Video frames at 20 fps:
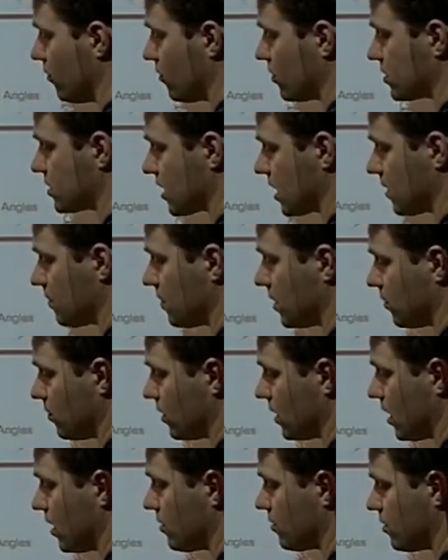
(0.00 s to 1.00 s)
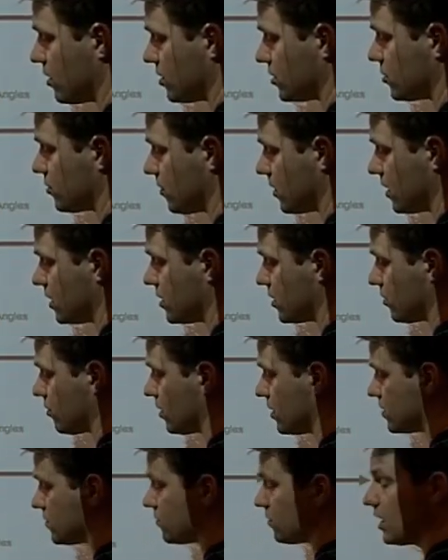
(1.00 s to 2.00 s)
4 is going to be 120
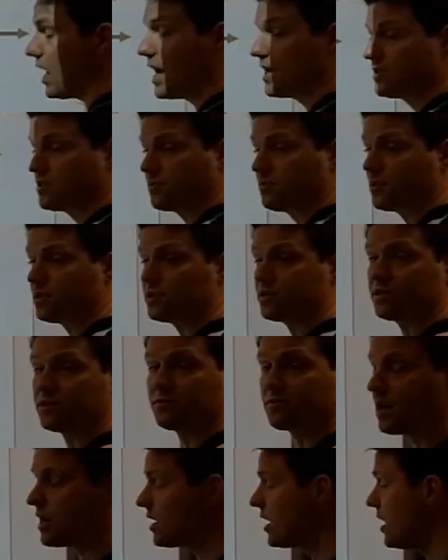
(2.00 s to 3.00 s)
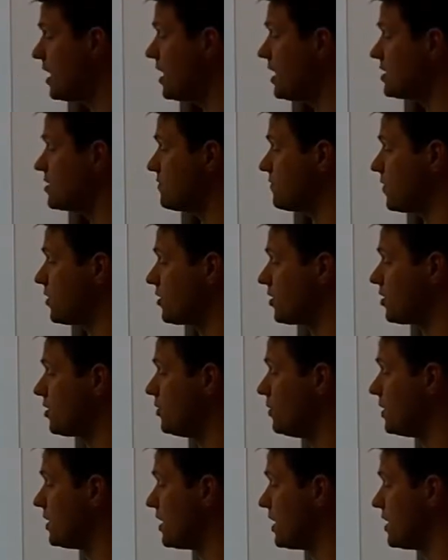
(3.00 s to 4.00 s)
degrees for lots of reasons, right? It's
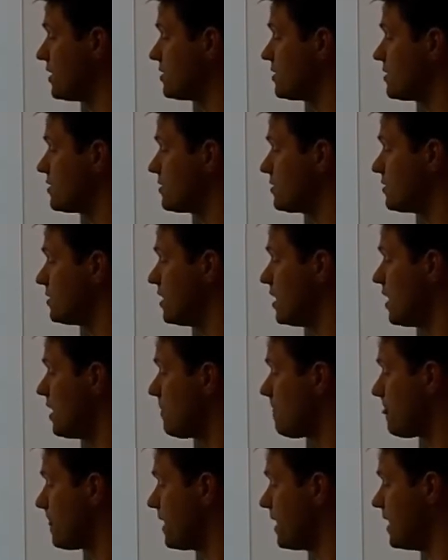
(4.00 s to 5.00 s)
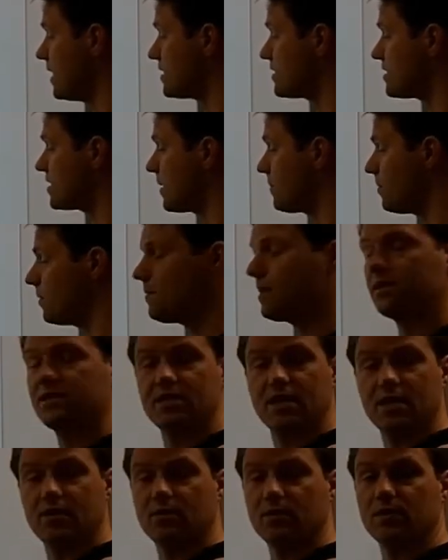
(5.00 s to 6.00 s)
vertical with this, it's
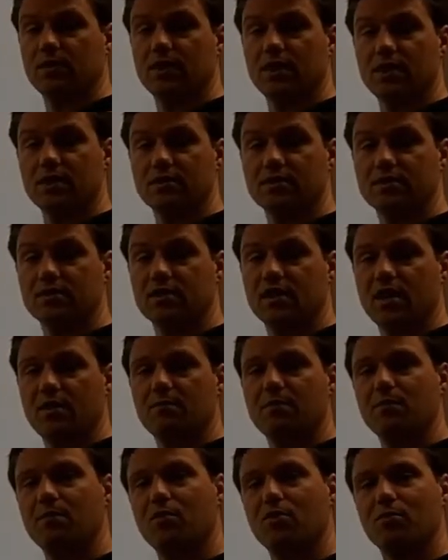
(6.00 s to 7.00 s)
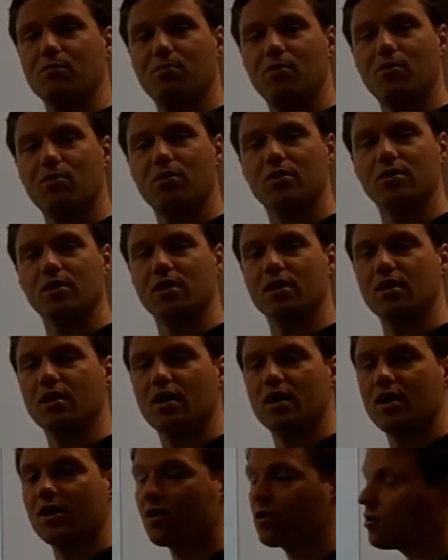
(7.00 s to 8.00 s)
supplementary with this, but more importantly,
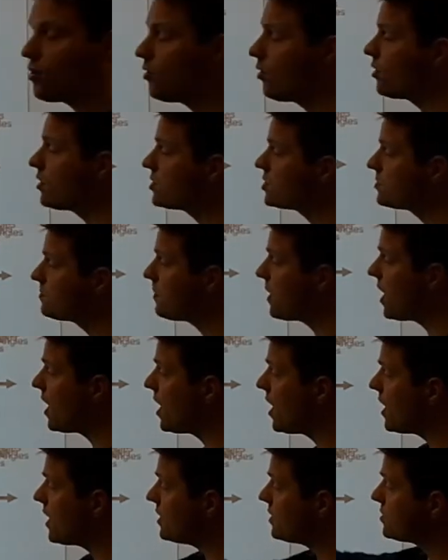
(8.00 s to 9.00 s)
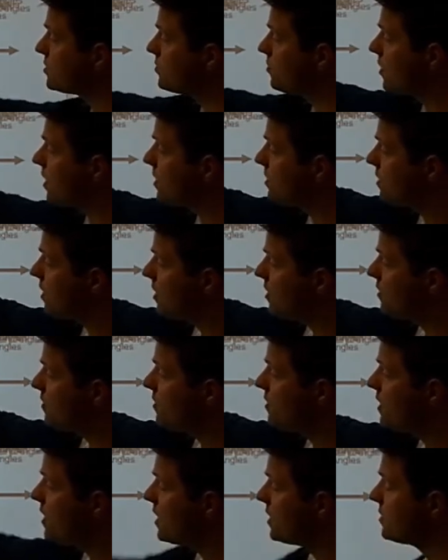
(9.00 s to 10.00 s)
it corresponds with
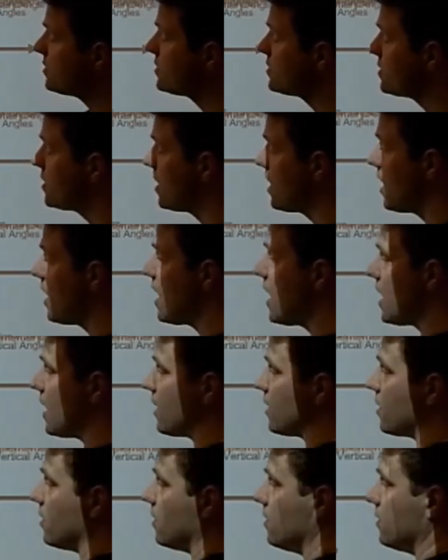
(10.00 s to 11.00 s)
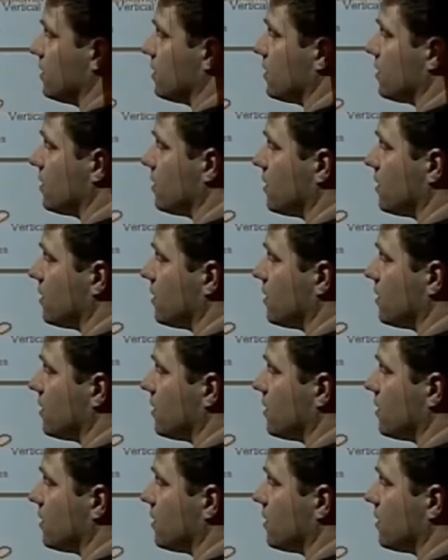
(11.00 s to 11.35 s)
this angle,